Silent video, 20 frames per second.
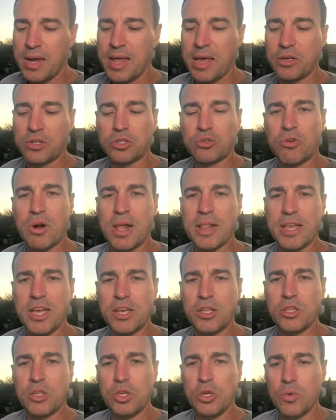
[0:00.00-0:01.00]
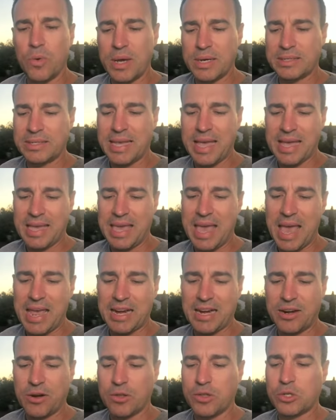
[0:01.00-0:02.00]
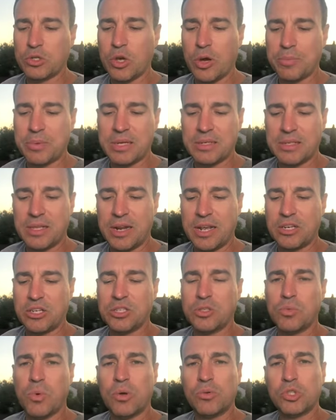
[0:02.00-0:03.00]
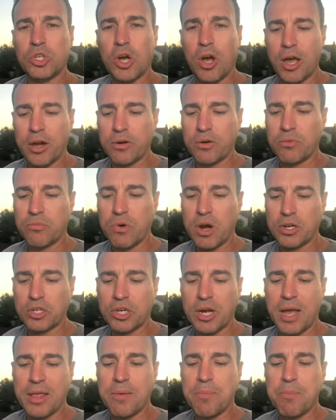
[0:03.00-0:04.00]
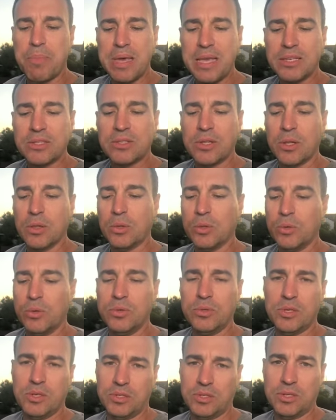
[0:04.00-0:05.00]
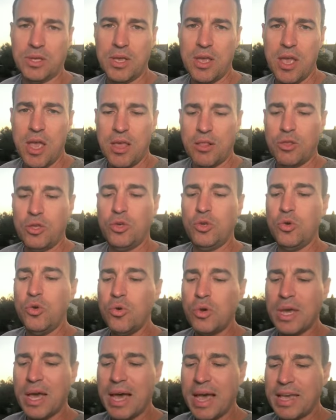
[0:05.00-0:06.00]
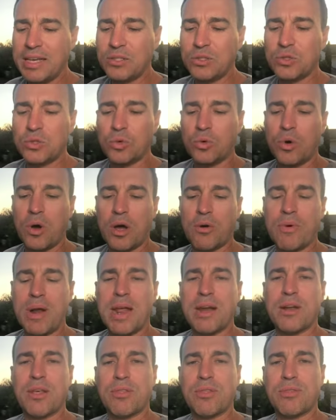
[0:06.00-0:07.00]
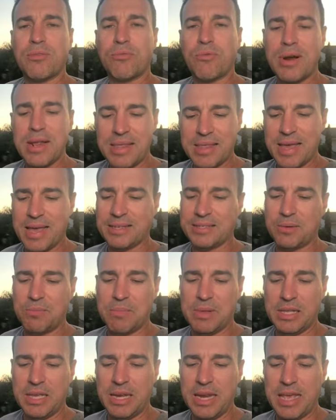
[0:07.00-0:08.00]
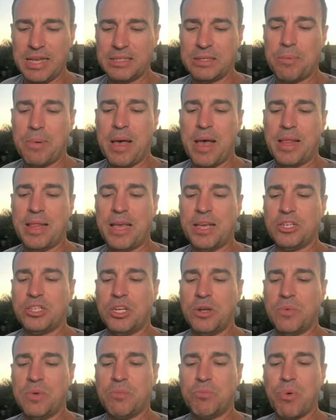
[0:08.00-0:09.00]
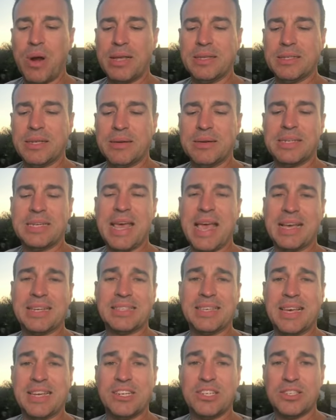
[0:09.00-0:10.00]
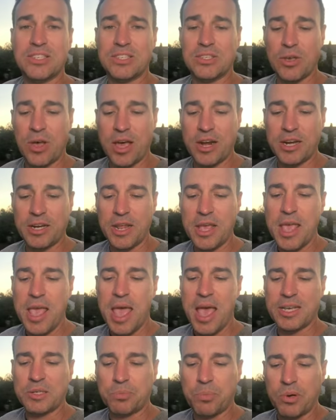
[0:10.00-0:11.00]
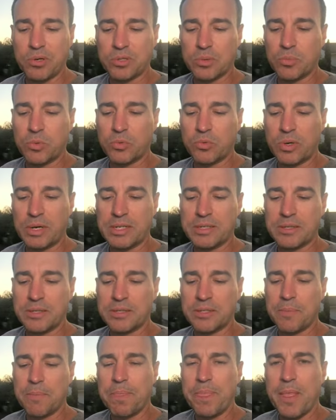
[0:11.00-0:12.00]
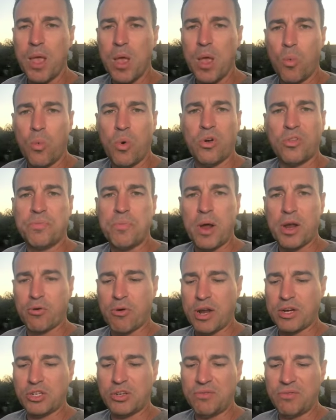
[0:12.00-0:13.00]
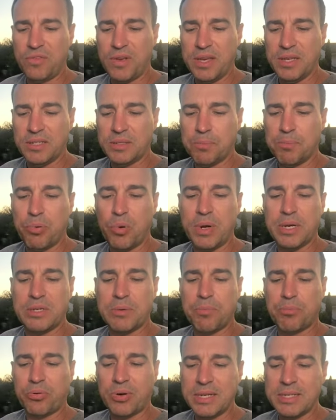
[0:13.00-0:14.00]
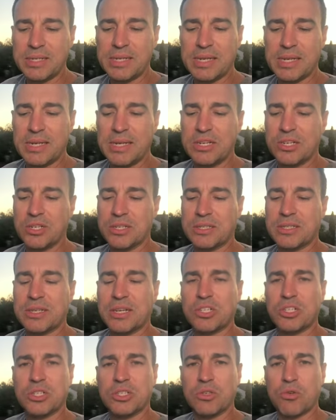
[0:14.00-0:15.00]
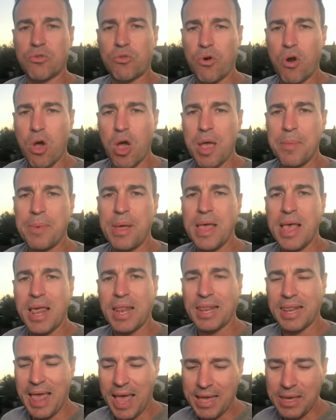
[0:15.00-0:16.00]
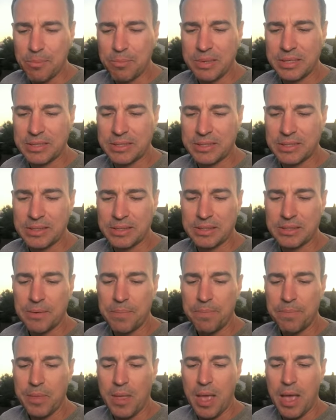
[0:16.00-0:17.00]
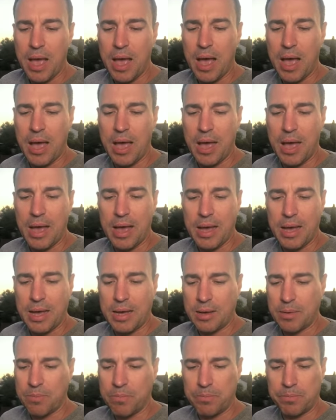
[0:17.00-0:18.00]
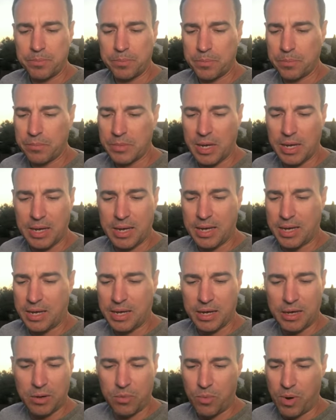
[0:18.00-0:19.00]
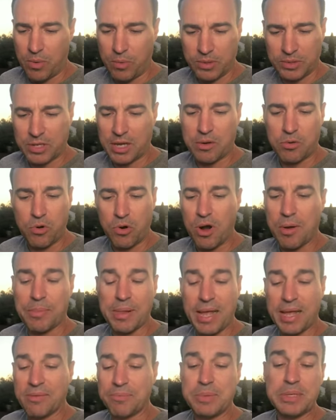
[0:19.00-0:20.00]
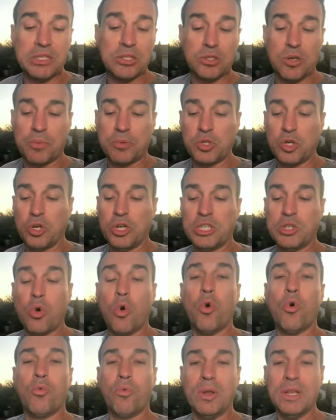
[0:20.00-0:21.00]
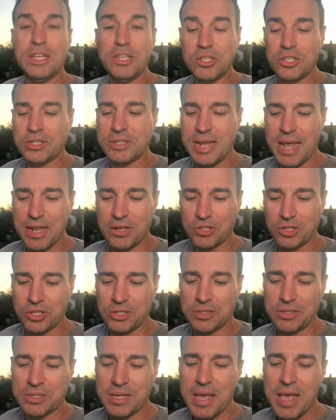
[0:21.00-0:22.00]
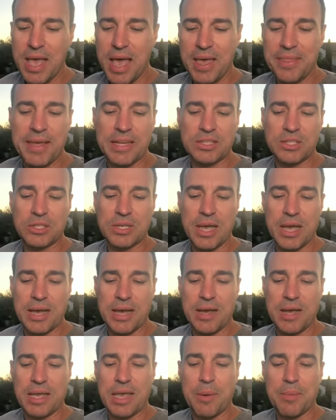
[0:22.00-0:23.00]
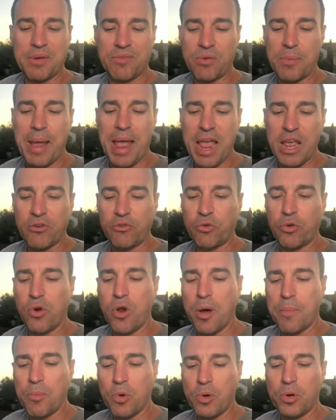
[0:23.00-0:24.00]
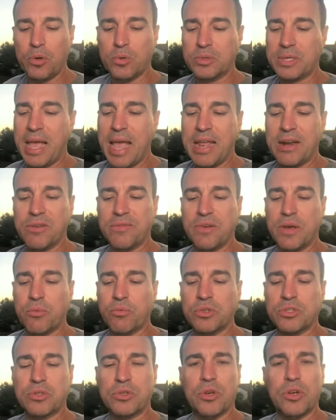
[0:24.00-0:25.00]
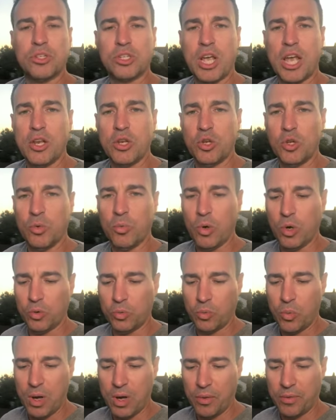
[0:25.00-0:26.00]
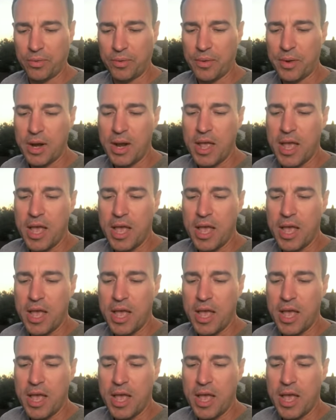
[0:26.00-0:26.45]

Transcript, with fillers: Now, Australia, the US, and Canada are the top destinations, while China and Russia are the biggest losers. The UK saw around 3,000 millionaires depart last year, with Brexit and taxation cited as possible reasons. Wealth migration figures point to present conditions such as crime, lack of business, um, uh, where was I? Crime, lack of business opportunities, or religious tensions. And that's uh, coming from Andrew Amoils, head of research at New World Wealth.